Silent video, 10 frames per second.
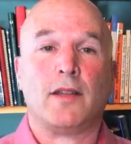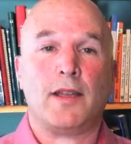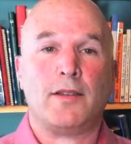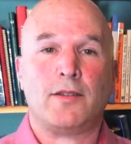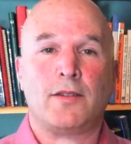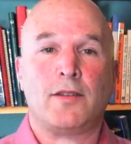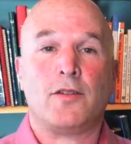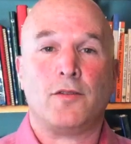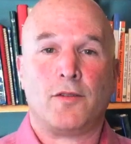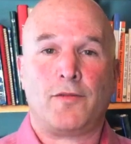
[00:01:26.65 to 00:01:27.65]
LENS
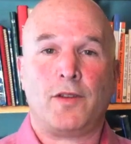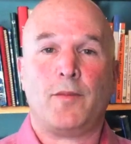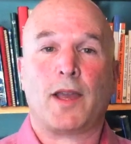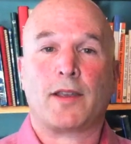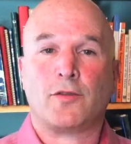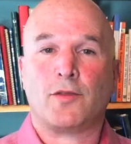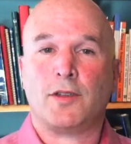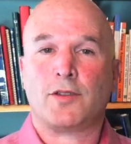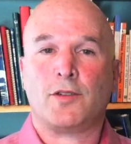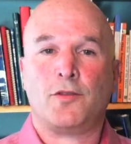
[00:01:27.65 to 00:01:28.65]
neurofeedback and
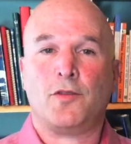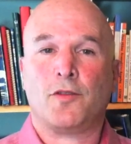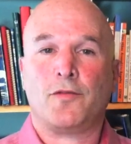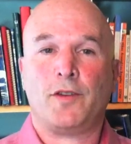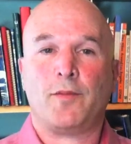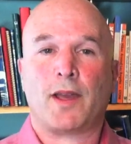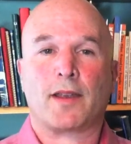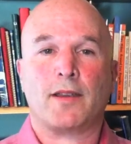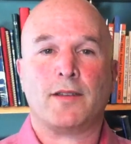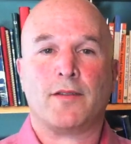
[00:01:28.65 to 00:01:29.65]
traditional
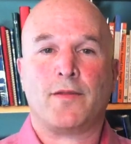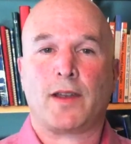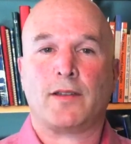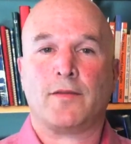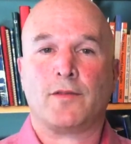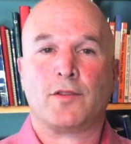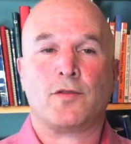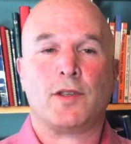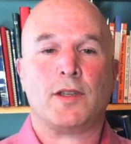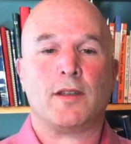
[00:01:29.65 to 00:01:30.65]
neurofeedback is effective for
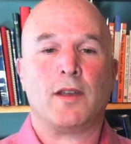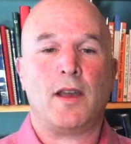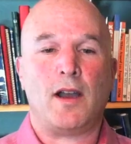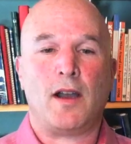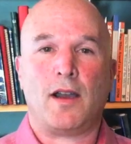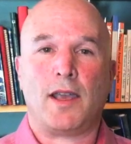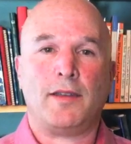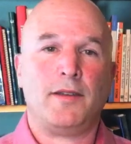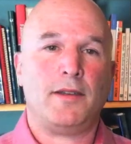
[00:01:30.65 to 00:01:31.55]
treating uh, ADD